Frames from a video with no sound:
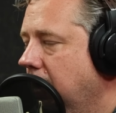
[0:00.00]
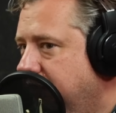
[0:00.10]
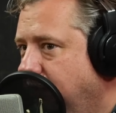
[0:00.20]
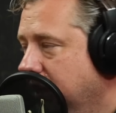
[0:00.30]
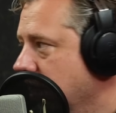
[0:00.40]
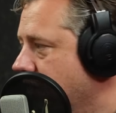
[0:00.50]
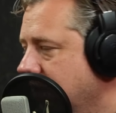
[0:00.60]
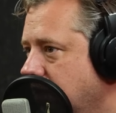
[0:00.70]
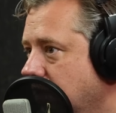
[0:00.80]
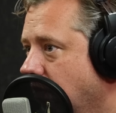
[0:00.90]
fully
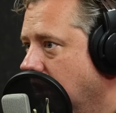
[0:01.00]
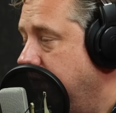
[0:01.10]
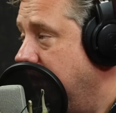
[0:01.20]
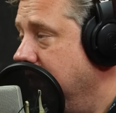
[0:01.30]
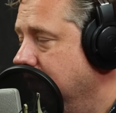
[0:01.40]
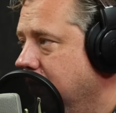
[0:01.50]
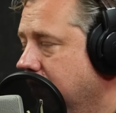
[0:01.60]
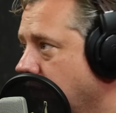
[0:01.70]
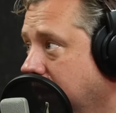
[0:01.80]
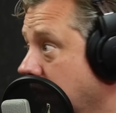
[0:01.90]
agree that you've got to be
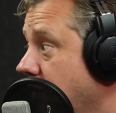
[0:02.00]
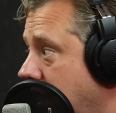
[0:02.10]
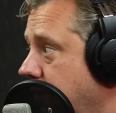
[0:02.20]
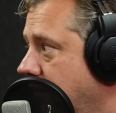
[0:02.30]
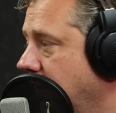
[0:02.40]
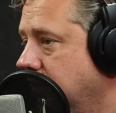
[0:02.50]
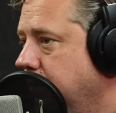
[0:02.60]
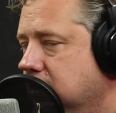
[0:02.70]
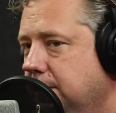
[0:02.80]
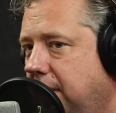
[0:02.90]
fucking incredible for
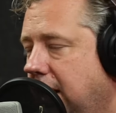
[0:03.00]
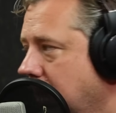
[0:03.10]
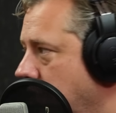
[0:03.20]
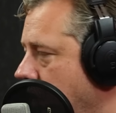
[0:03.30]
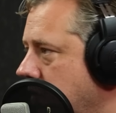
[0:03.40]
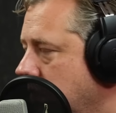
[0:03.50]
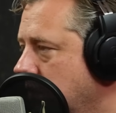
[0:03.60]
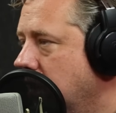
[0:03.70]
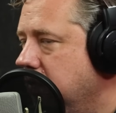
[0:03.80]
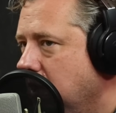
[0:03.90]
Liverpool to buy it.
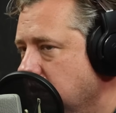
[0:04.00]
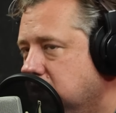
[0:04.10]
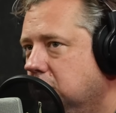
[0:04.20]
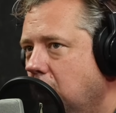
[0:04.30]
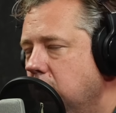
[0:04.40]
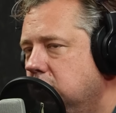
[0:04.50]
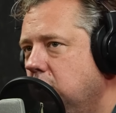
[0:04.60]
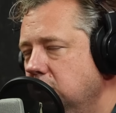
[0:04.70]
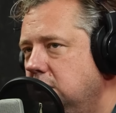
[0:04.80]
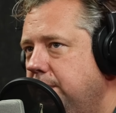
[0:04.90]
those
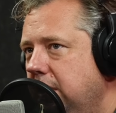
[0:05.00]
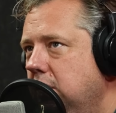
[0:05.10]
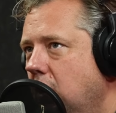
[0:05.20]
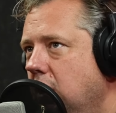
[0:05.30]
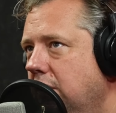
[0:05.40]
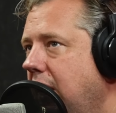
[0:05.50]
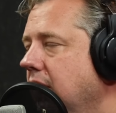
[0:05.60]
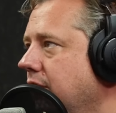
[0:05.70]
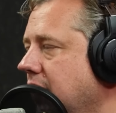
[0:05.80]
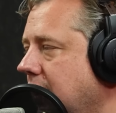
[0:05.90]
quotes have been knocking
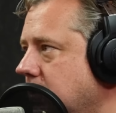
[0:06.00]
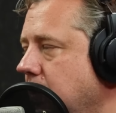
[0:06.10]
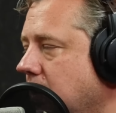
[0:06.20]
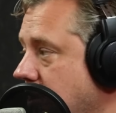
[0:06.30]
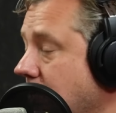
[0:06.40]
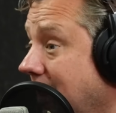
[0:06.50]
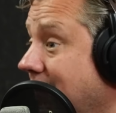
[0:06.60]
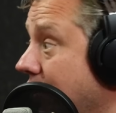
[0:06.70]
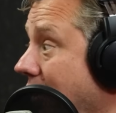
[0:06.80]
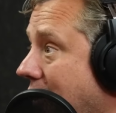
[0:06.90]
around over the last week or so that
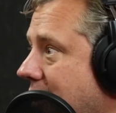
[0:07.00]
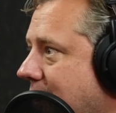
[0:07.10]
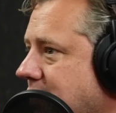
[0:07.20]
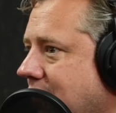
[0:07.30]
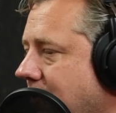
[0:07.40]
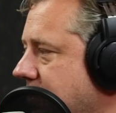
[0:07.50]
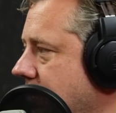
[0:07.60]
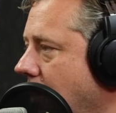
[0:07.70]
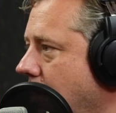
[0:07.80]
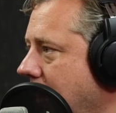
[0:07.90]
I'd forgotten about from
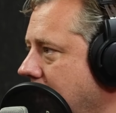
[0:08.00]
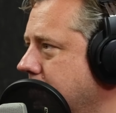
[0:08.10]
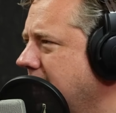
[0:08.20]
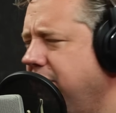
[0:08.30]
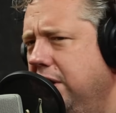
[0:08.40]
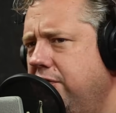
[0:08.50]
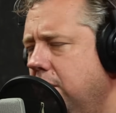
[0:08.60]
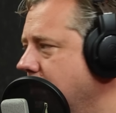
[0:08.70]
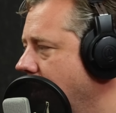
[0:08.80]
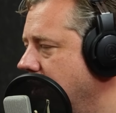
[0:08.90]
Slot, where I think
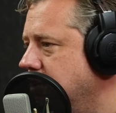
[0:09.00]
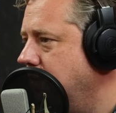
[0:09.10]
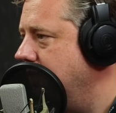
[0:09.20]
from March,